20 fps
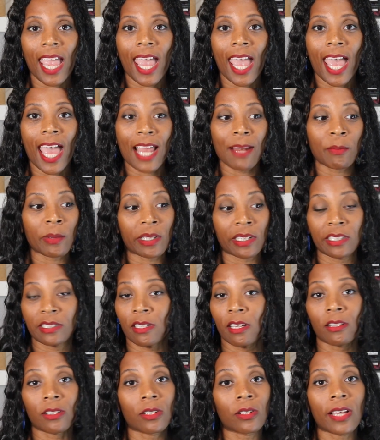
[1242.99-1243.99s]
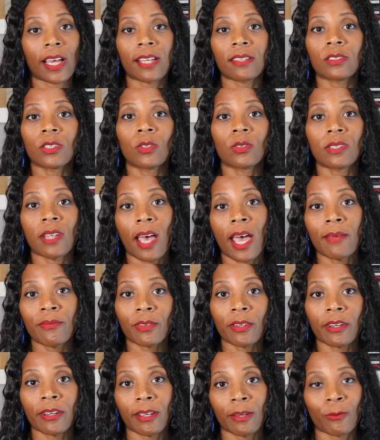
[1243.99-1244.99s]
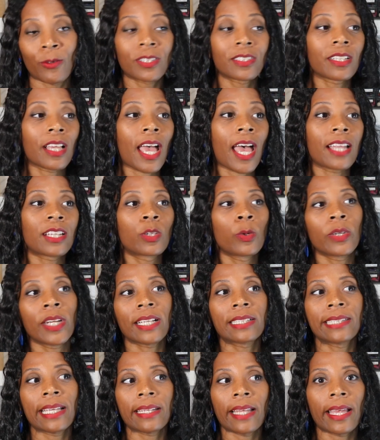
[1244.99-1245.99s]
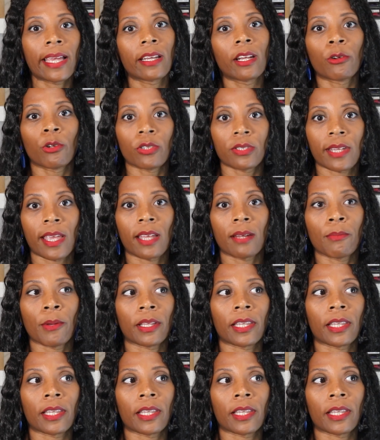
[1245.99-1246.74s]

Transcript: but his uncle has no time for him, which to an extent I can understand.